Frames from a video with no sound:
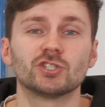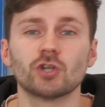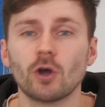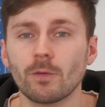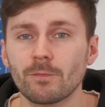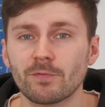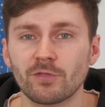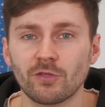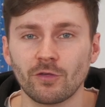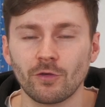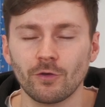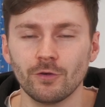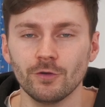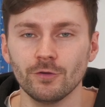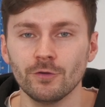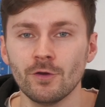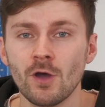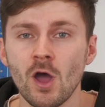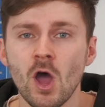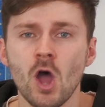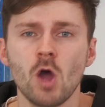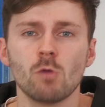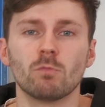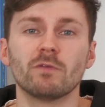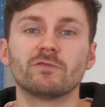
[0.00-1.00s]
job too.
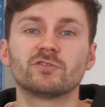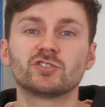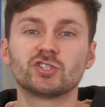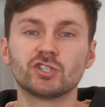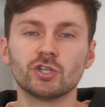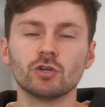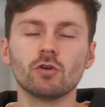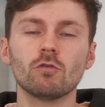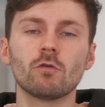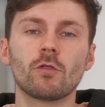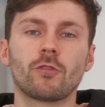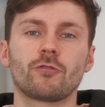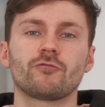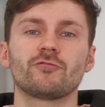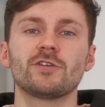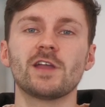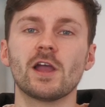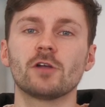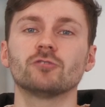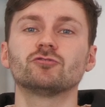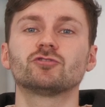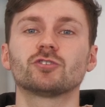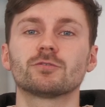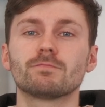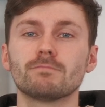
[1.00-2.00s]
With dual
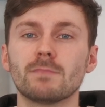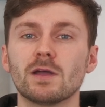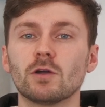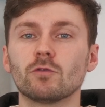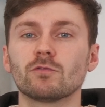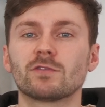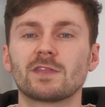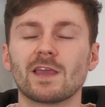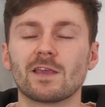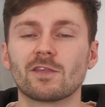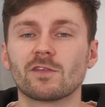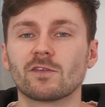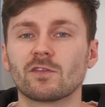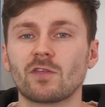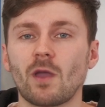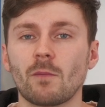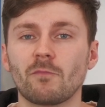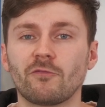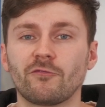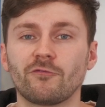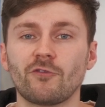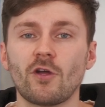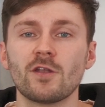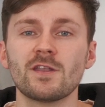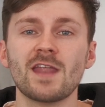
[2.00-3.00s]
300mm discs up
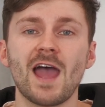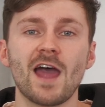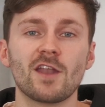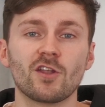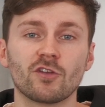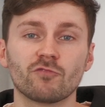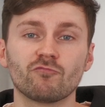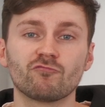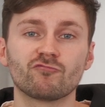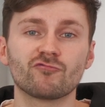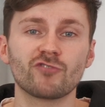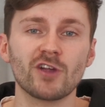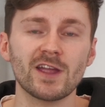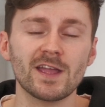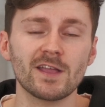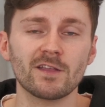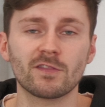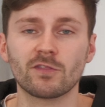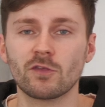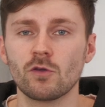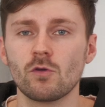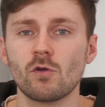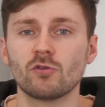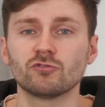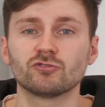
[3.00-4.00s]
front and a rear
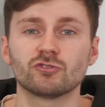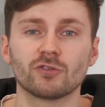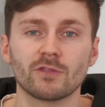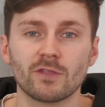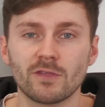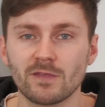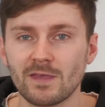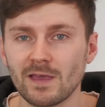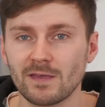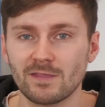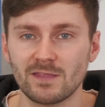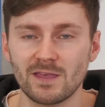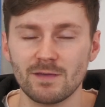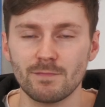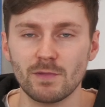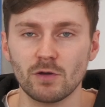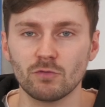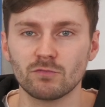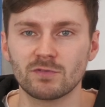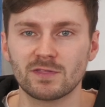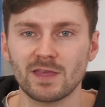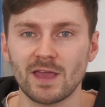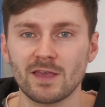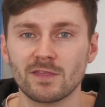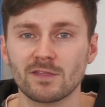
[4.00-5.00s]

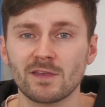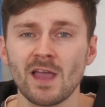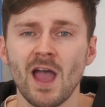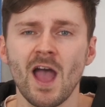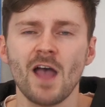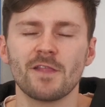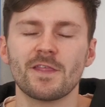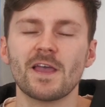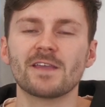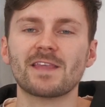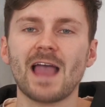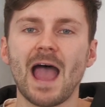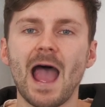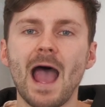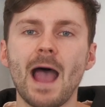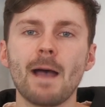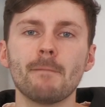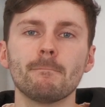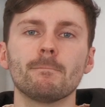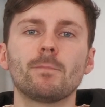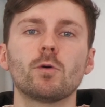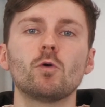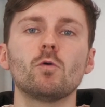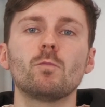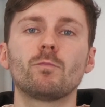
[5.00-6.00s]
260mm disc, there's
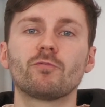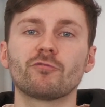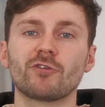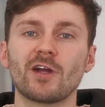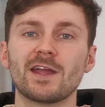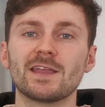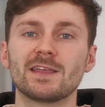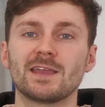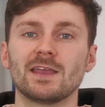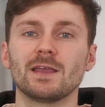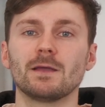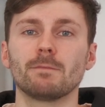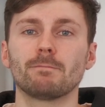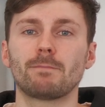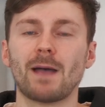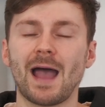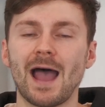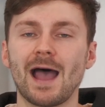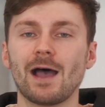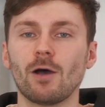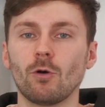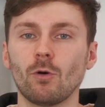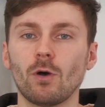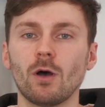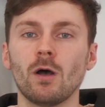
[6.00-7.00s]
ample braking
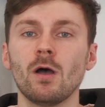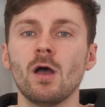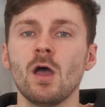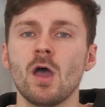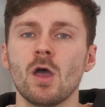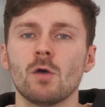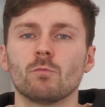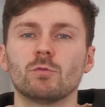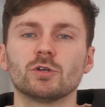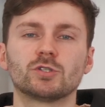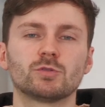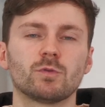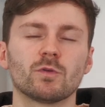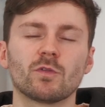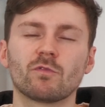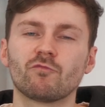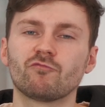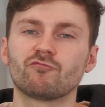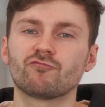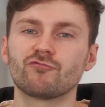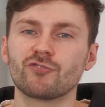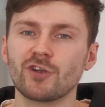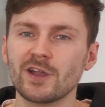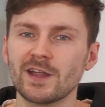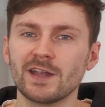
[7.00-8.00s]
power, which was
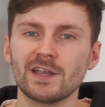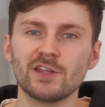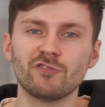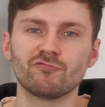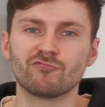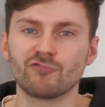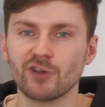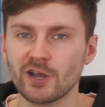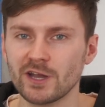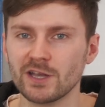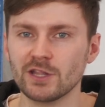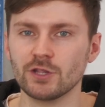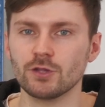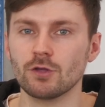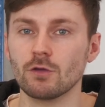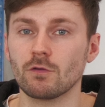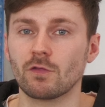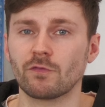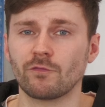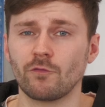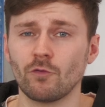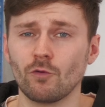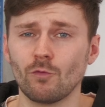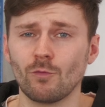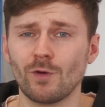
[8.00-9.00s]
really
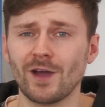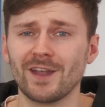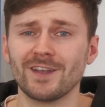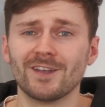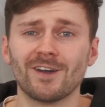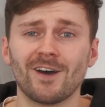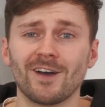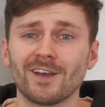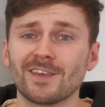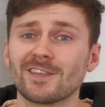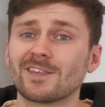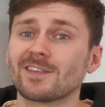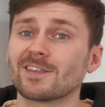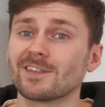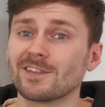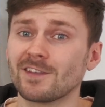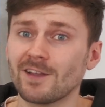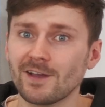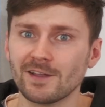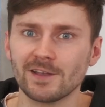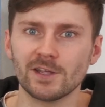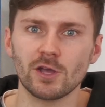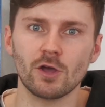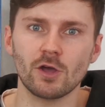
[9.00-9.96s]
useful when I slightly